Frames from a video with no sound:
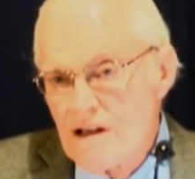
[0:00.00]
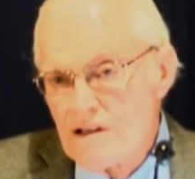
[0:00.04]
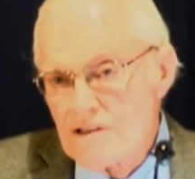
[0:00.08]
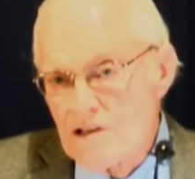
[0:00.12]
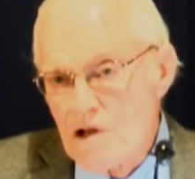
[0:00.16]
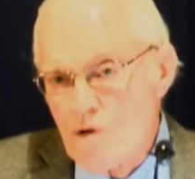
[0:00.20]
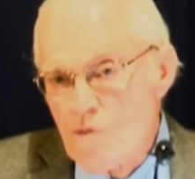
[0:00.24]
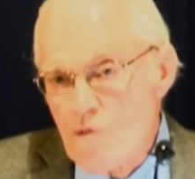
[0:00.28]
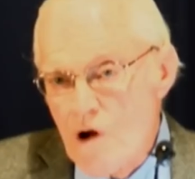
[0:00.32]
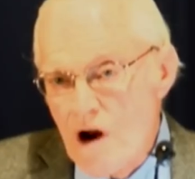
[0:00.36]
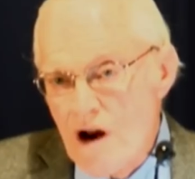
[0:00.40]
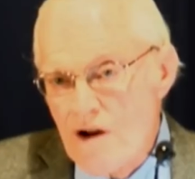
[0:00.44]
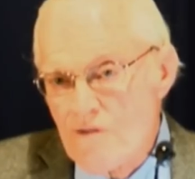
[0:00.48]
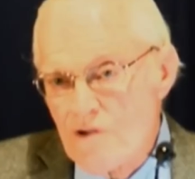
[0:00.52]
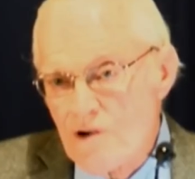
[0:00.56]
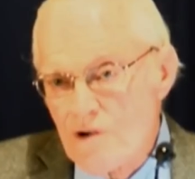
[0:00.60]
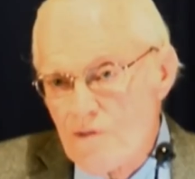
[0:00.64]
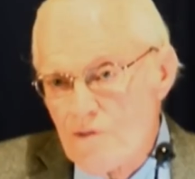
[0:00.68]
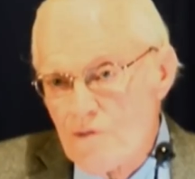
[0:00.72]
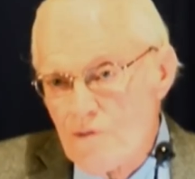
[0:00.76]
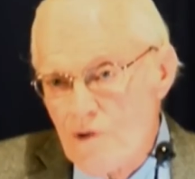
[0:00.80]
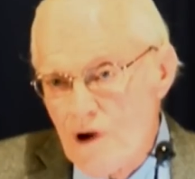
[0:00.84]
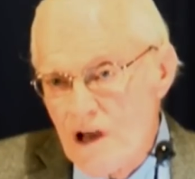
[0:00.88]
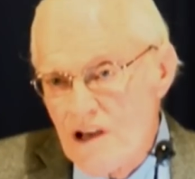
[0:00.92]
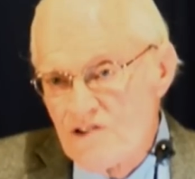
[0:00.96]
that whatever
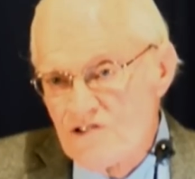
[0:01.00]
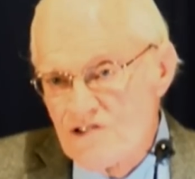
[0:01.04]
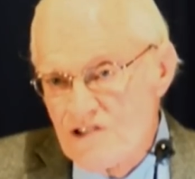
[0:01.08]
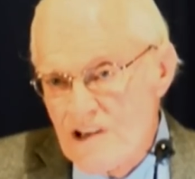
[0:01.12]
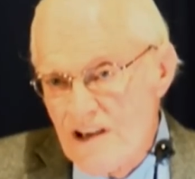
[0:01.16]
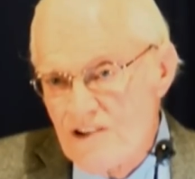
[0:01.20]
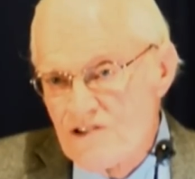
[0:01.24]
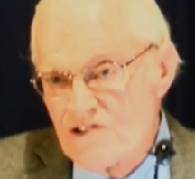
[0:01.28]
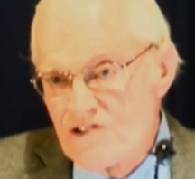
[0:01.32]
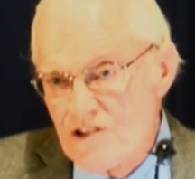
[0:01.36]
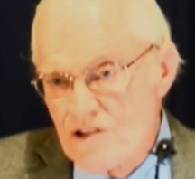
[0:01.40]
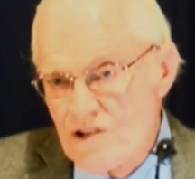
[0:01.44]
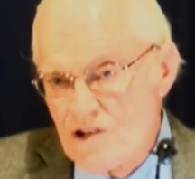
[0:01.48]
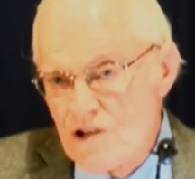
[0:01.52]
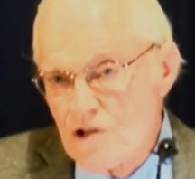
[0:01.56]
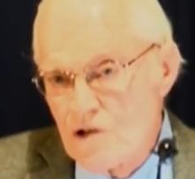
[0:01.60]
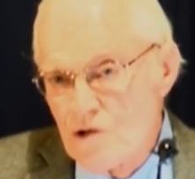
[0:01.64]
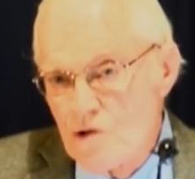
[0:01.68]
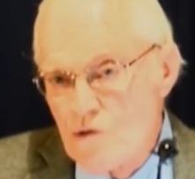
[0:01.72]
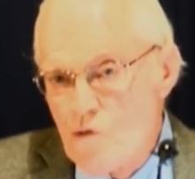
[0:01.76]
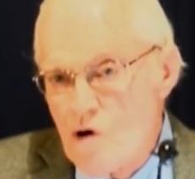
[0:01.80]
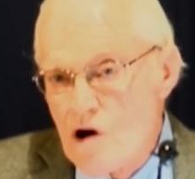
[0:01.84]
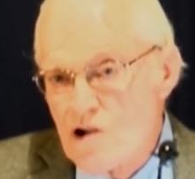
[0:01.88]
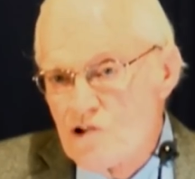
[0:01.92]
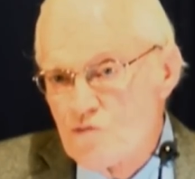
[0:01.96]
He says to
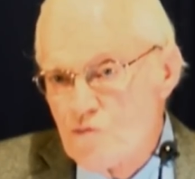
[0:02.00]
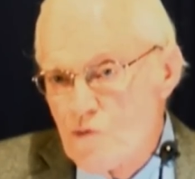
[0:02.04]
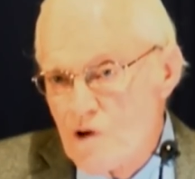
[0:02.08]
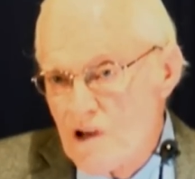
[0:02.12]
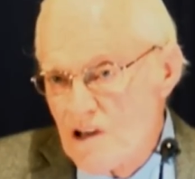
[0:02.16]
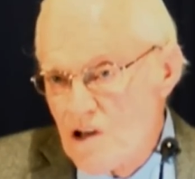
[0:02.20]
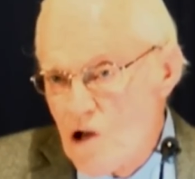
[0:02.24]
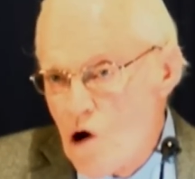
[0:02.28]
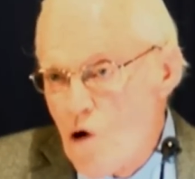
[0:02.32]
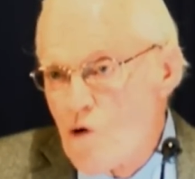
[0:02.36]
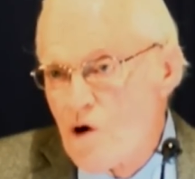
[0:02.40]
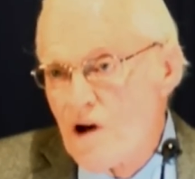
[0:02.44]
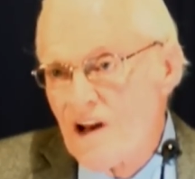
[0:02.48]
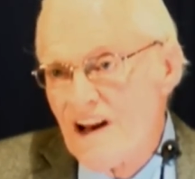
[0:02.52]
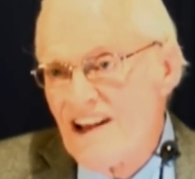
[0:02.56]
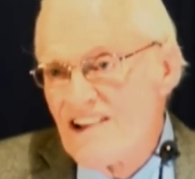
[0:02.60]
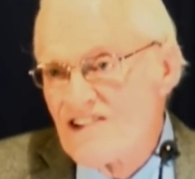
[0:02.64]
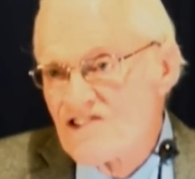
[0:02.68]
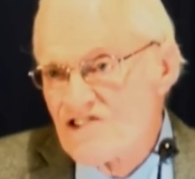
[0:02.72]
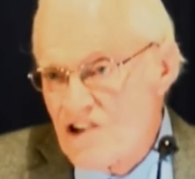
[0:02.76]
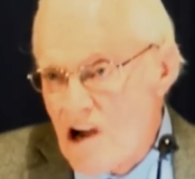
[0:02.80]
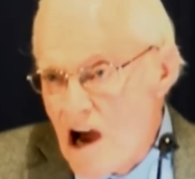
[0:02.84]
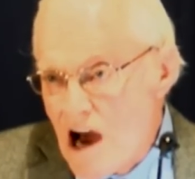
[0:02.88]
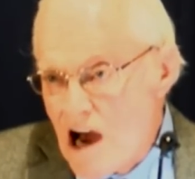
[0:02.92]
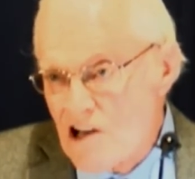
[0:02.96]
do, once we know it
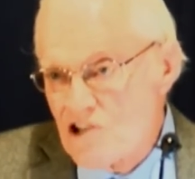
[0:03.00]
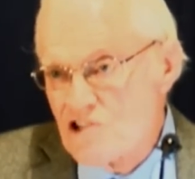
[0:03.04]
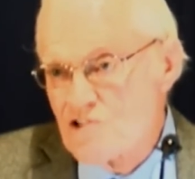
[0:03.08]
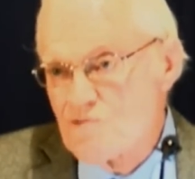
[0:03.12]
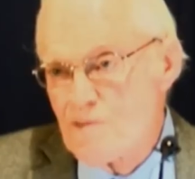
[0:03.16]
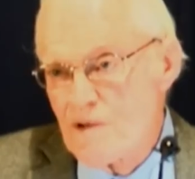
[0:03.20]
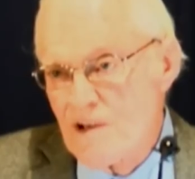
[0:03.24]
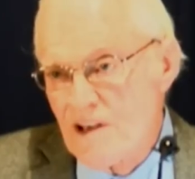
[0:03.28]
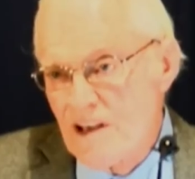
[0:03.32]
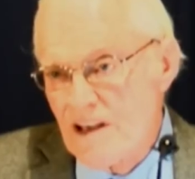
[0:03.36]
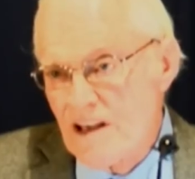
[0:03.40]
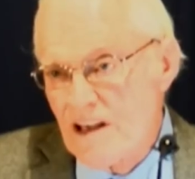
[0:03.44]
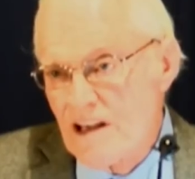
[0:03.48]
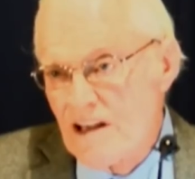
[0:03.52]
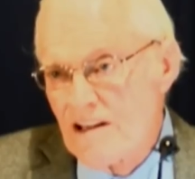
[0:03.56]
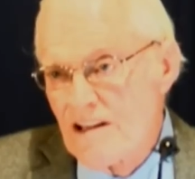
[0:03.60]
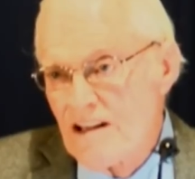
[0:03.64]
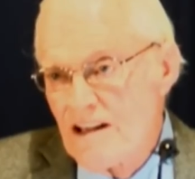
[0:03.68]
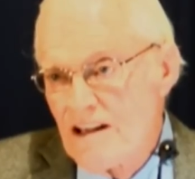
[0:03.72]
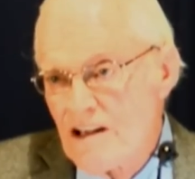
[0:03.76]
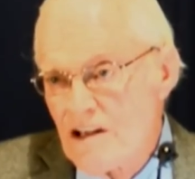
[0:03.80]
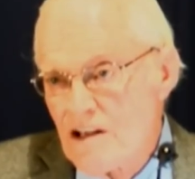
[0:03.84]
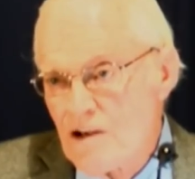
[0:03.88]
is God speaking,